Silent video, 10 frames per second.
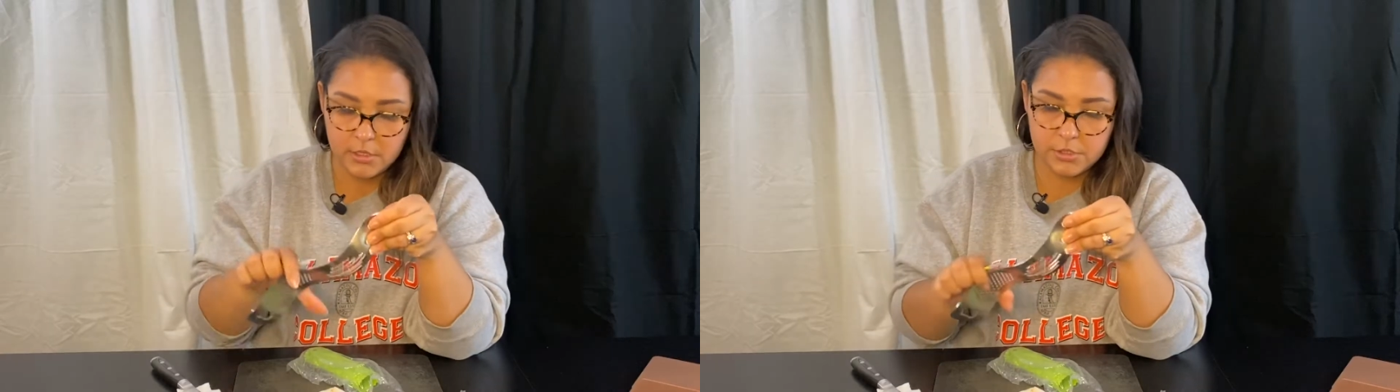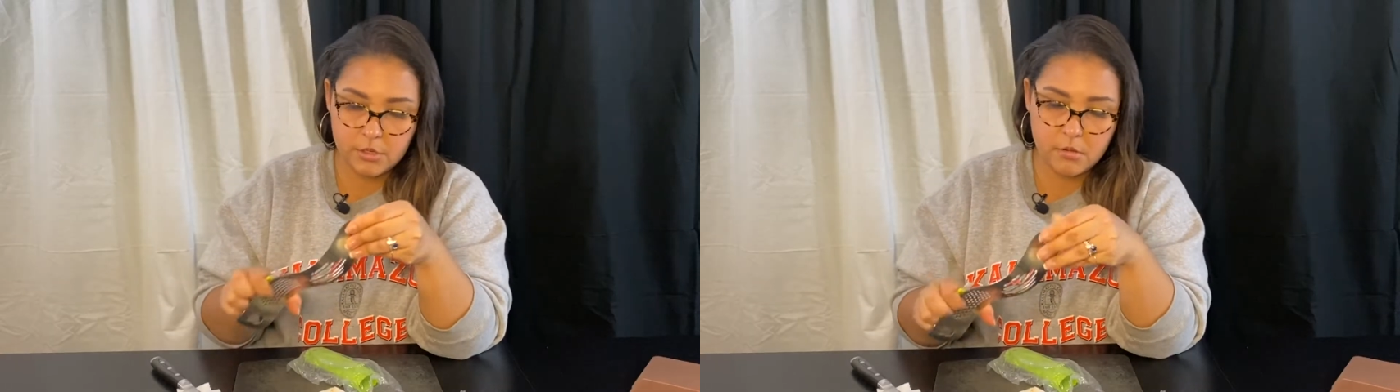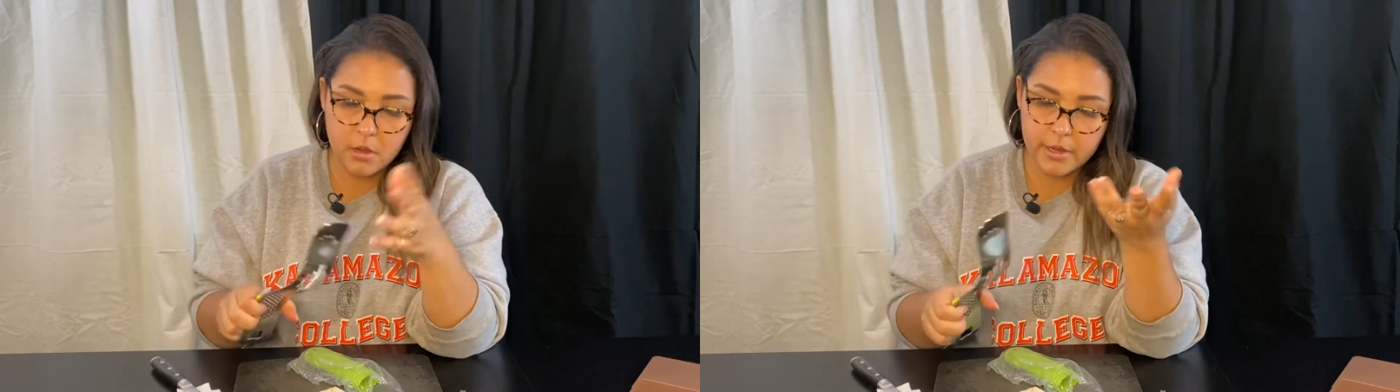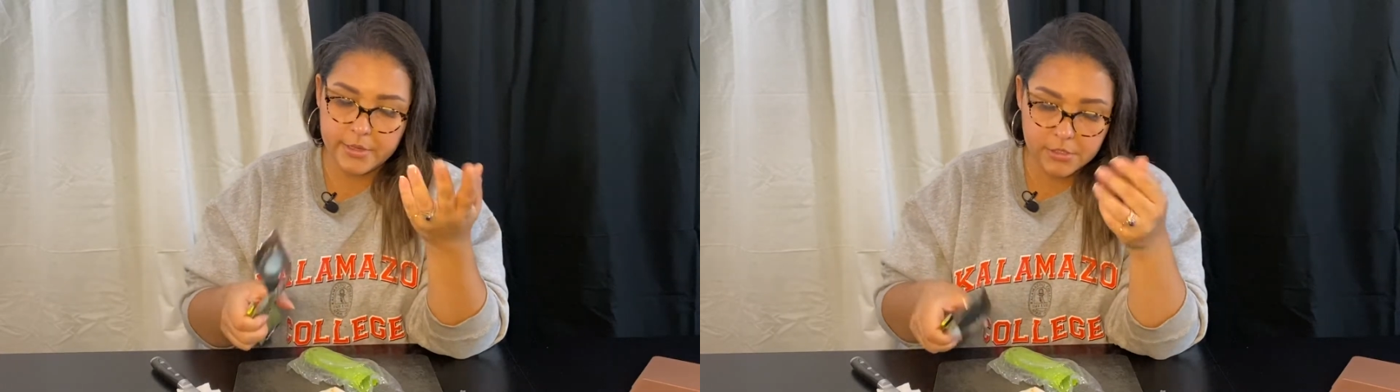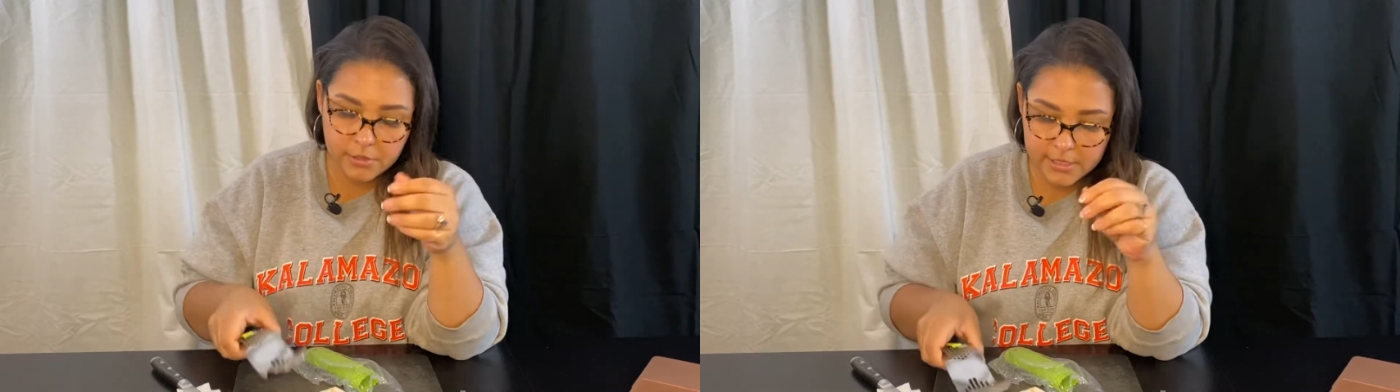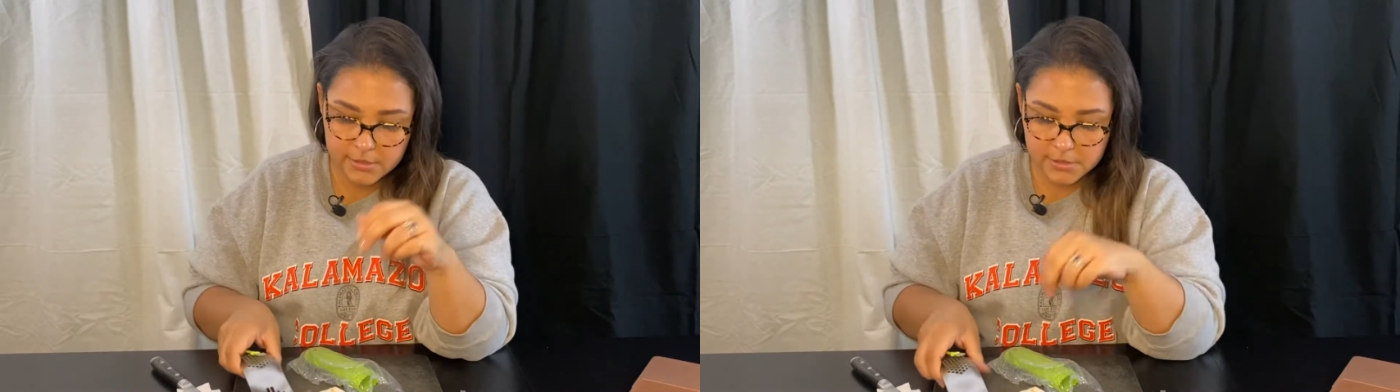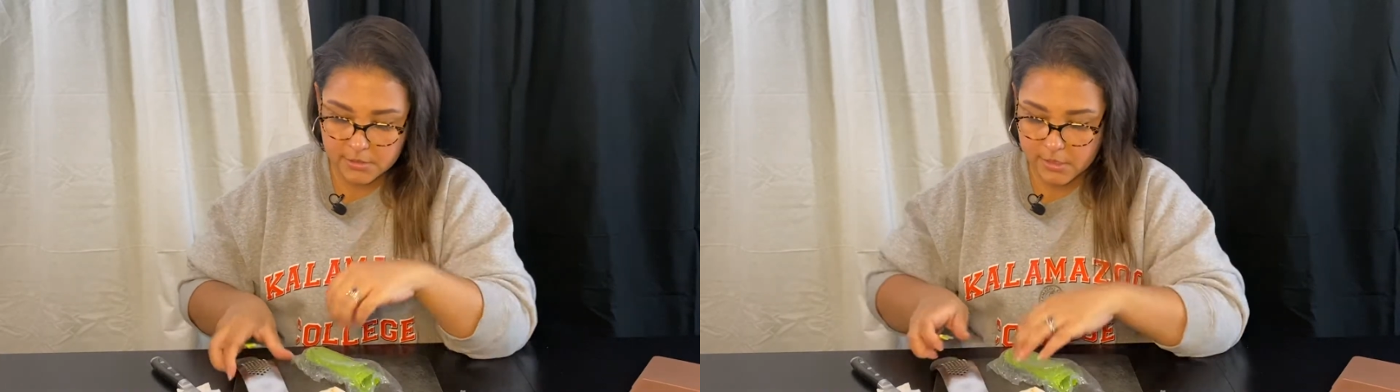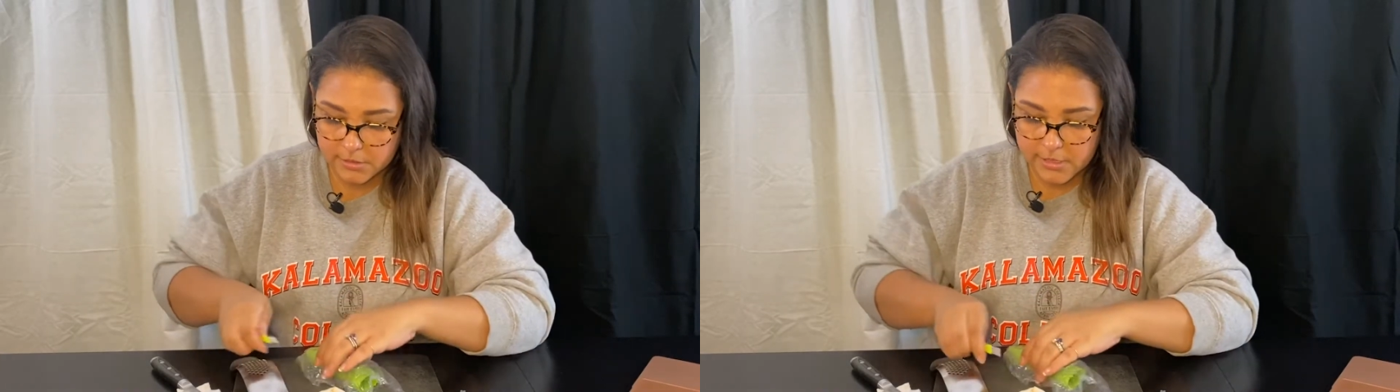So, okay, so that's
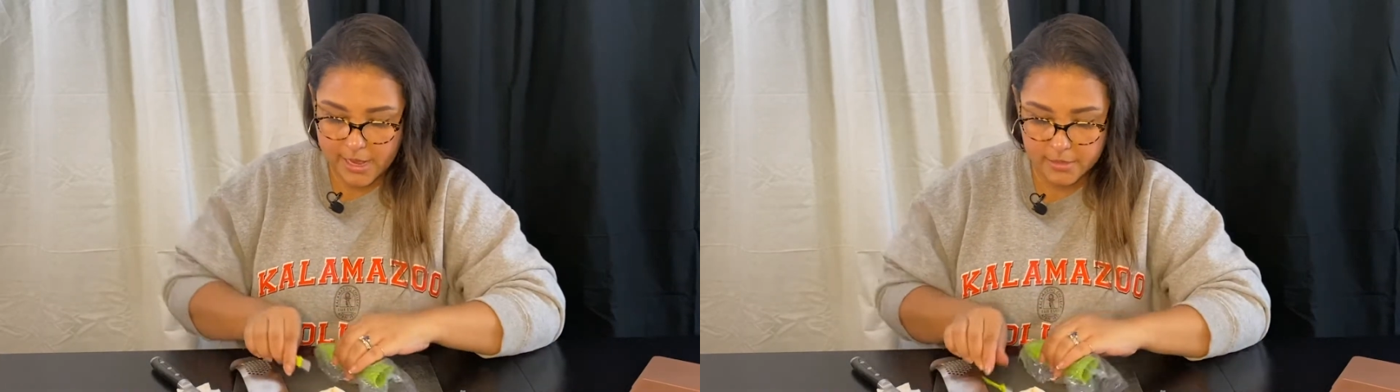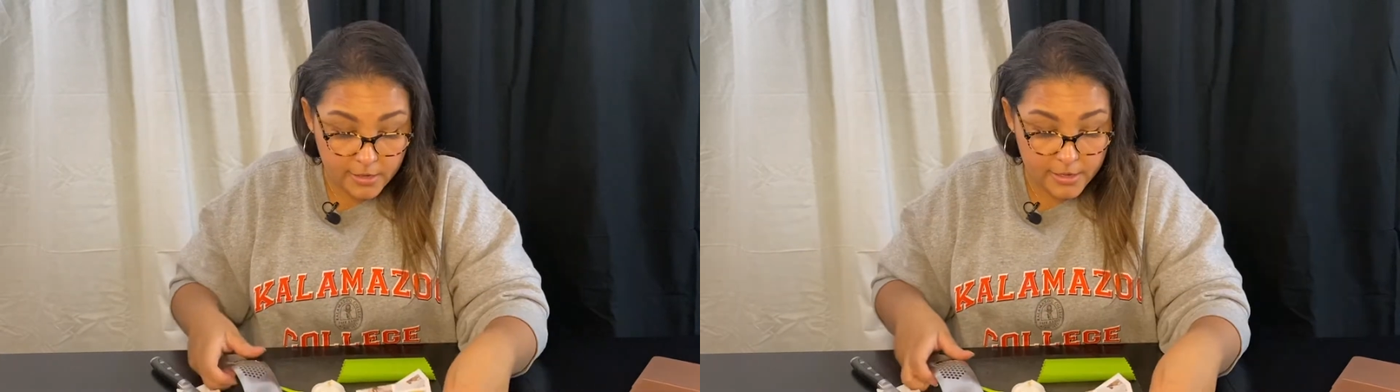that.